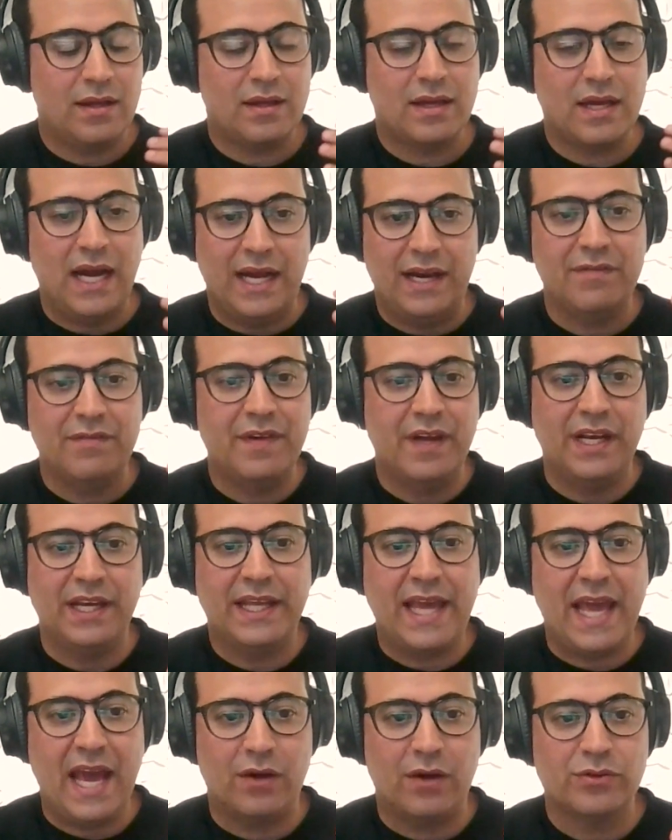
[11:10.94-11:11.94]
kind of
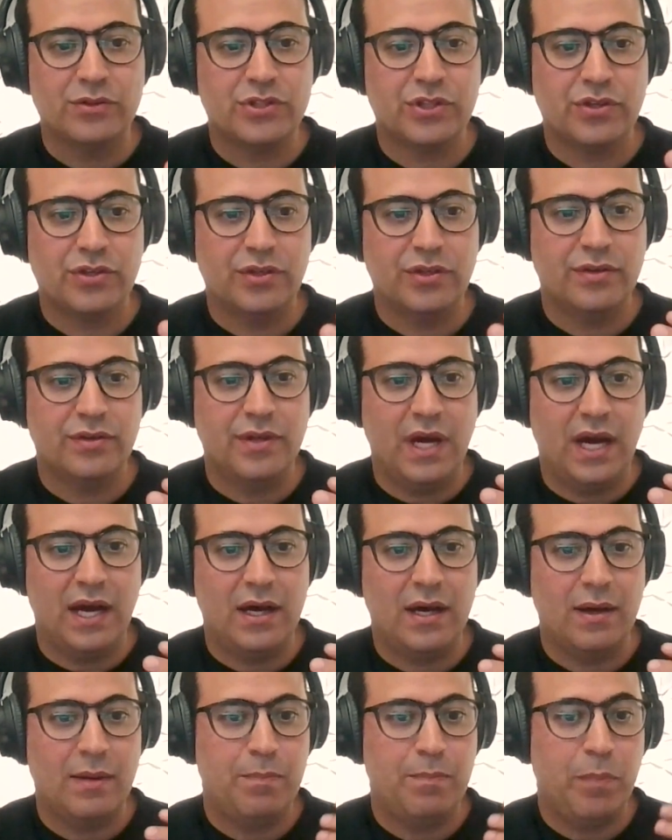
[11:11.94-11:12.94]
encountered
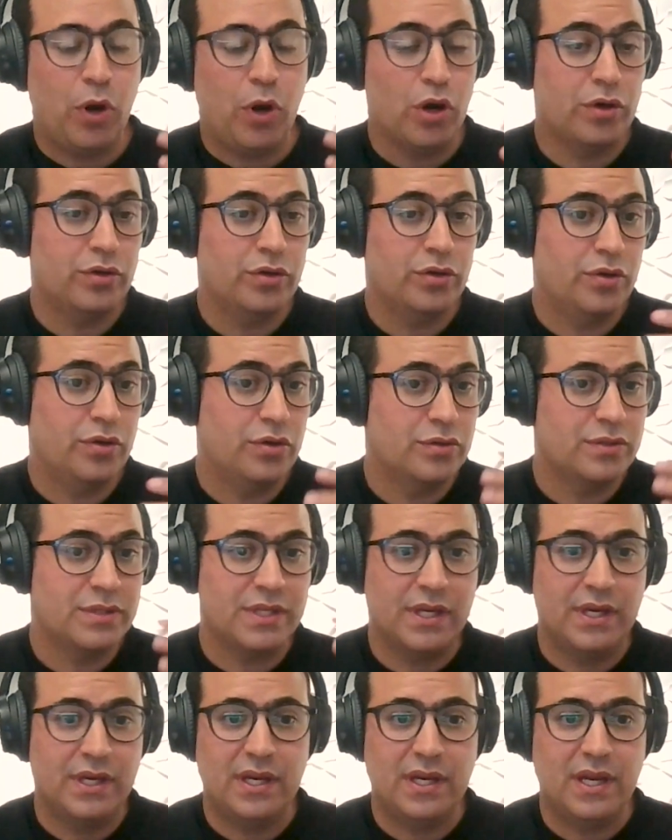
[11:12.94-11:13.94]
partners
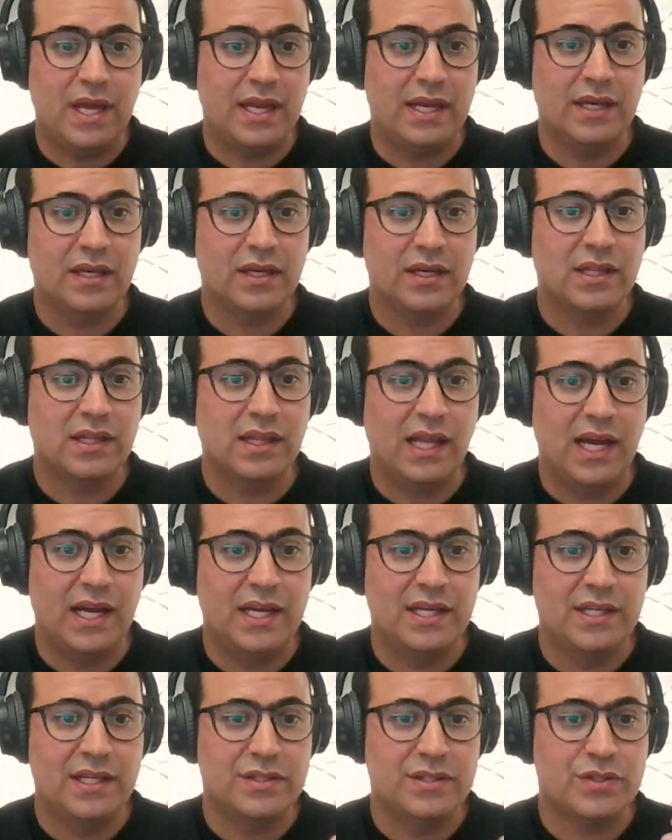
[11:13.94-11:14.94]
and
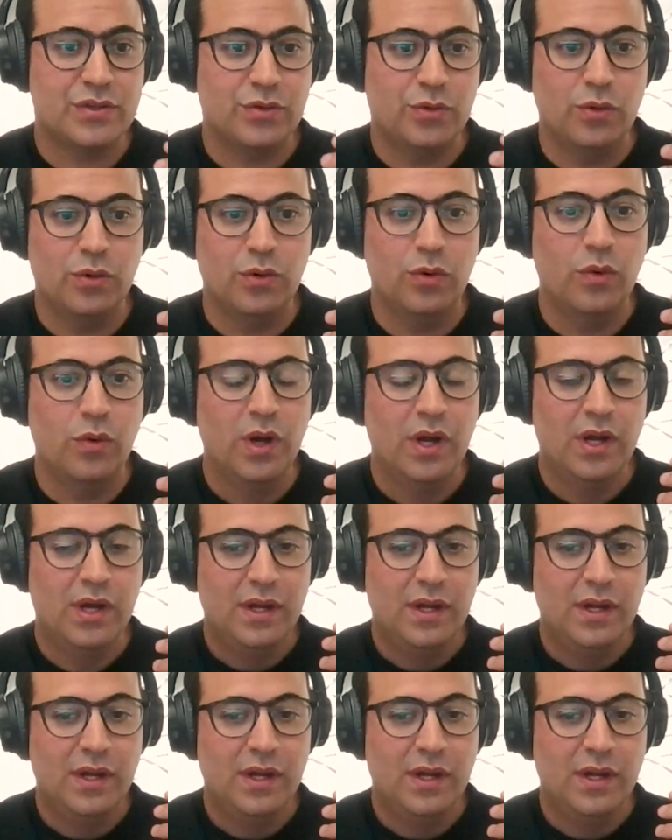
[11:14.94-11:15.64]
clients who